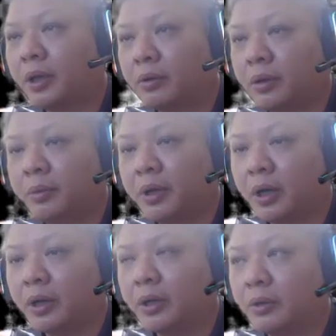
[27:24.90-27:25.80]
can only play
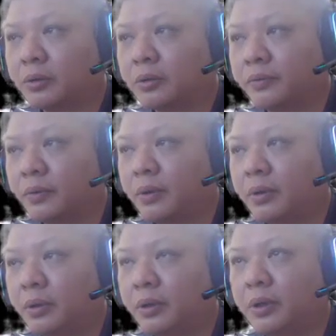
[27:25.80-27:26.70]
r9 equals to
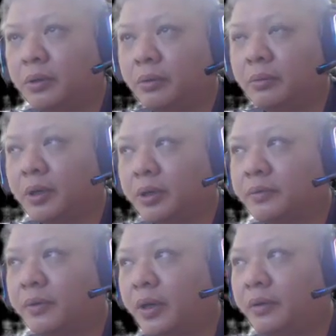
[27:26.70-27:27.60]
4, e3
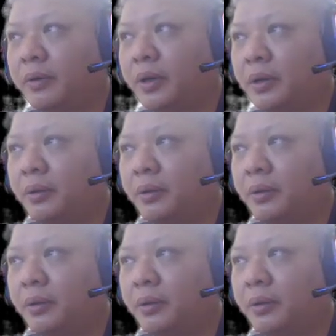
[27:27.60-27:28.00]
minus 5,